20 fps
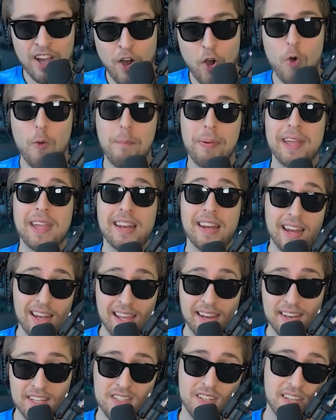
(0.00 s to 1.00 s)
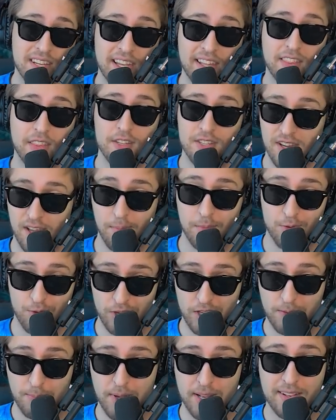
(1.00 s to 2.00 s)
Hoping Lillia doesn't get the same
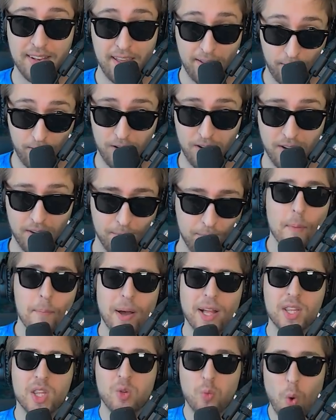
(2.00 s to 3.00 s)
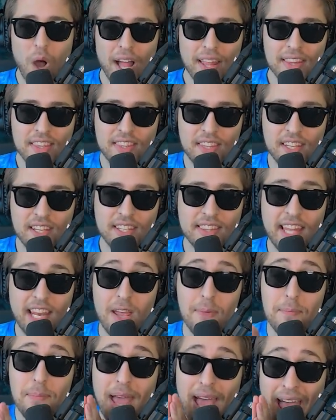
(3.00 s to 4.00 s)
treatment later on. But one thing that
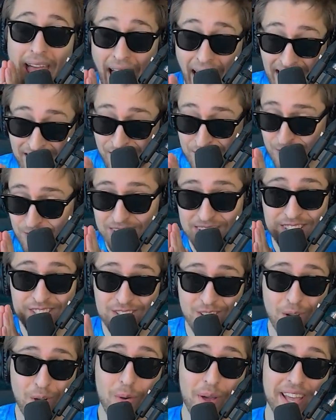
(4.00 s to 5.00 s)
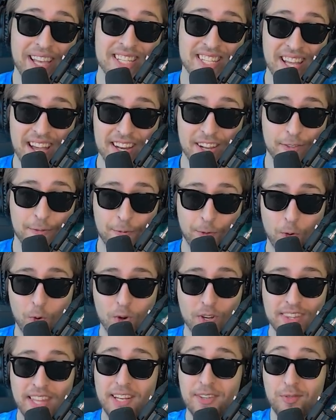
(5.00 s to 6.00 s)
I'm actually so excited
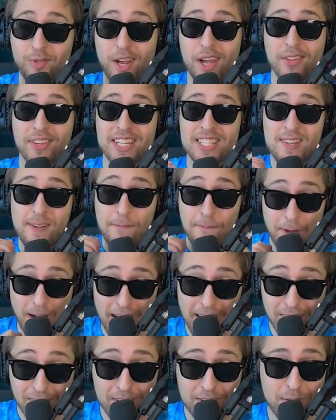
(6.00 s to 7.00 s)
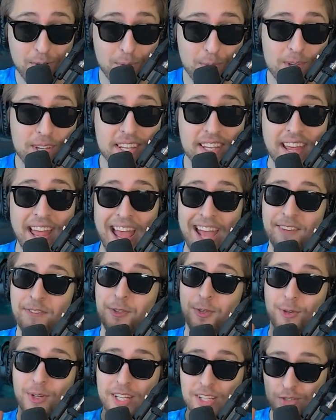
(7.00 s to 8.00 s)
for that Riot is finally doing
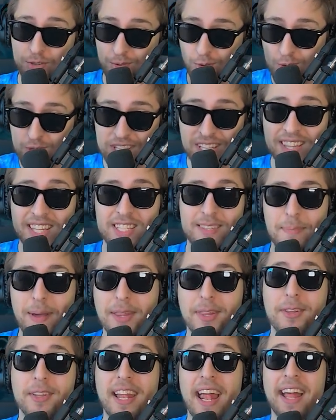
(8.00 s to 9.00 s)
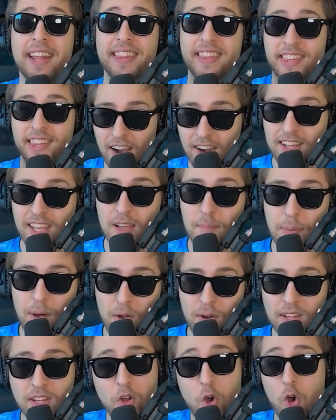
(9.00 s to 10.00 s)
after introducing this method and talking
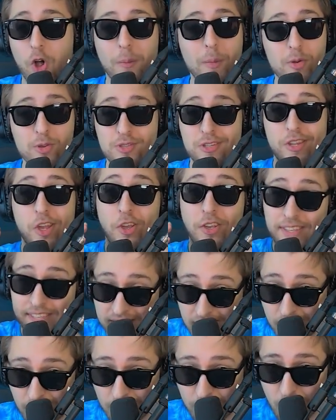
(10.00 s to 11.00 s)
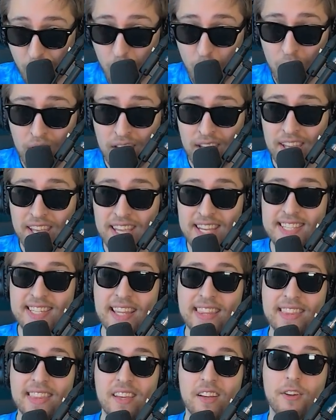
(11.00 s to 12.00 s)
about it almost a year ago is
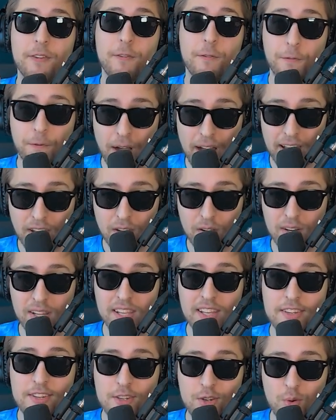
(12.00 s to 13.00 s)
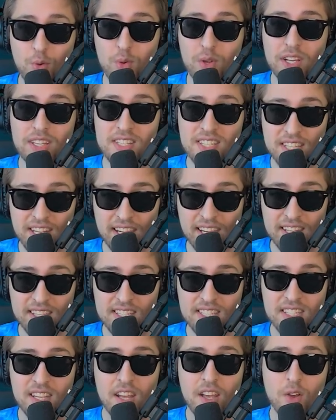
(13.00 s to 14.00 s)
that they're finally doing
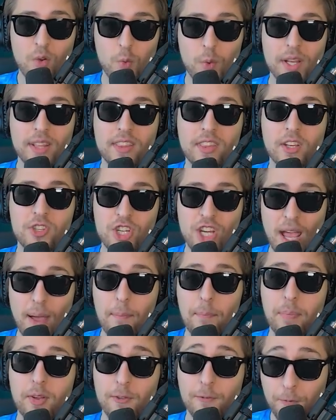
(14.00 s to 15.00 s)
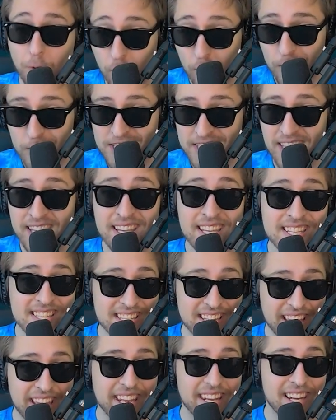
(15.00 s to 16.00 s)
skins with the champion first,
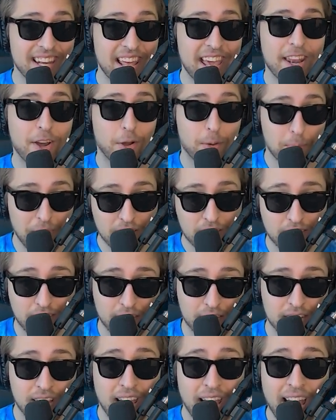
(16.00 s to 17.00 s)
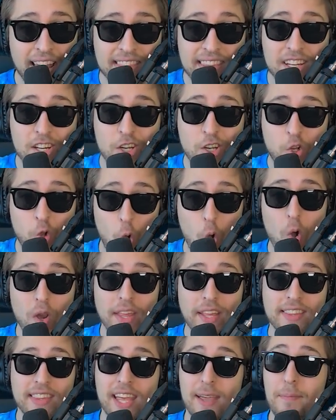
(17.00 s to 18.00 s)
skin later method. And they're
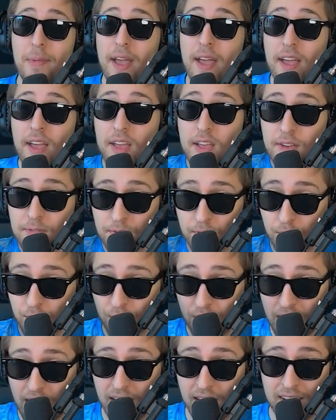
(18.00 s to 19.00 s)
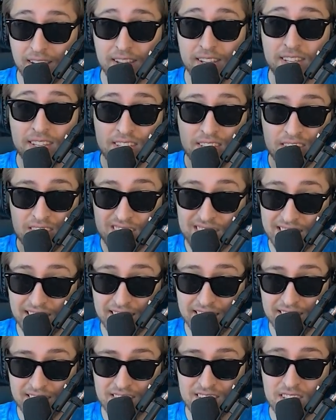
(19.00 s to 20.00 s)
calling them variety
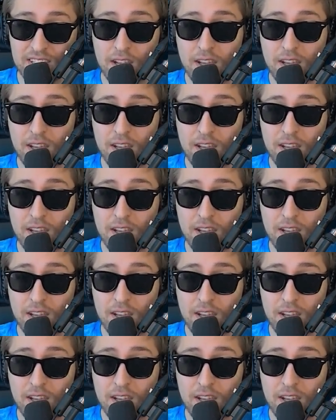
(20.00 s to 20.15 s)
skins.